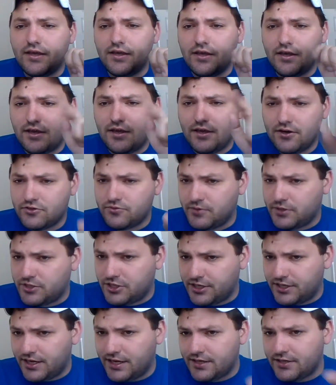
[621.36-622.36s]
Here's
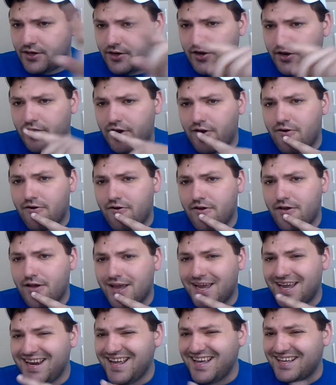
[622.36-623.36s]
what you need to do.
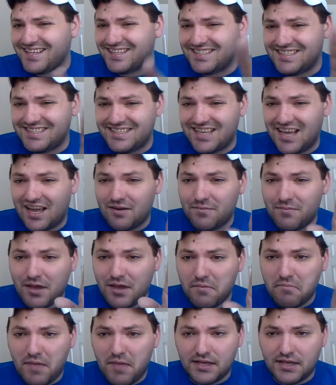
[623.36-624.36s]
You need to send me
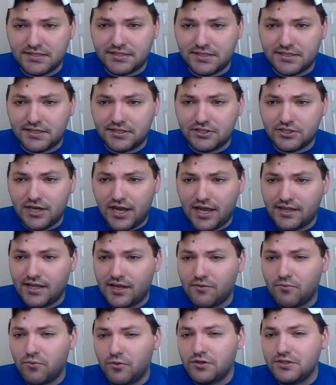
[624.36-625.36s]
a message, and
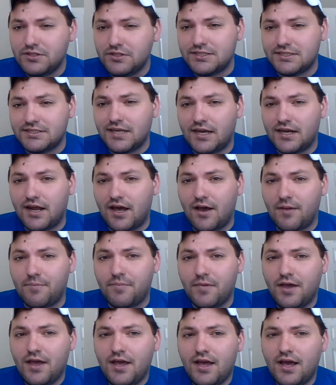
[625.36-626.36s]
then we'll set
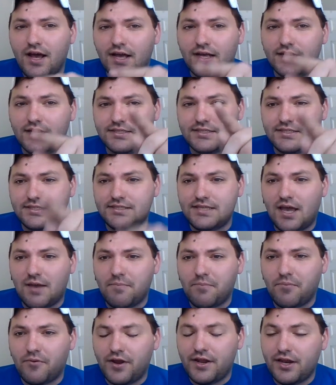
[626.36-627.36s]
up a
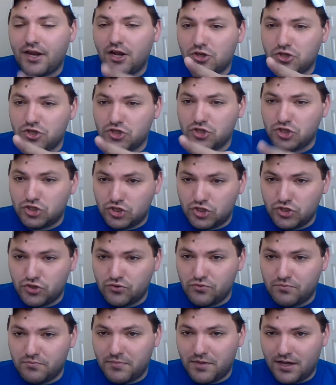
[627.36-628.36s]
separate
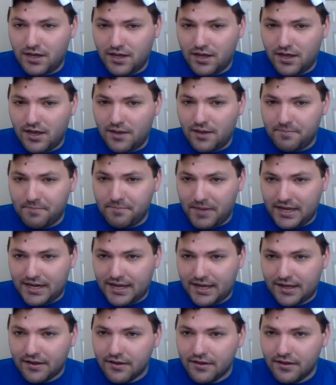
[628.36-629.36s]
Zoom
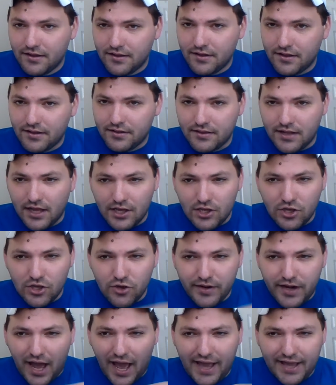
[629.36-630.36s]
meeting that
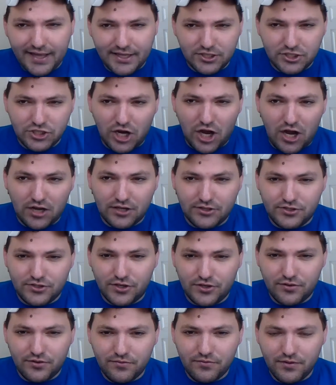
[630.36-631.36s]
you and I can talk
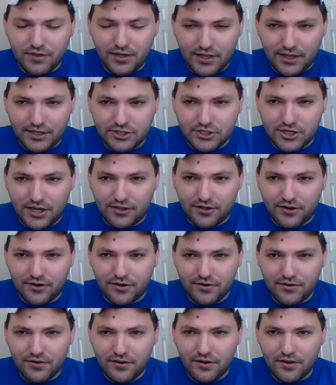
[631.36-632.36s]
to each
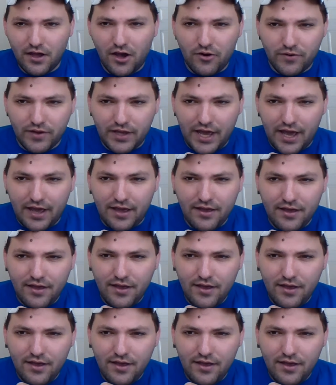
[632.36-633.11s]
other. Okay?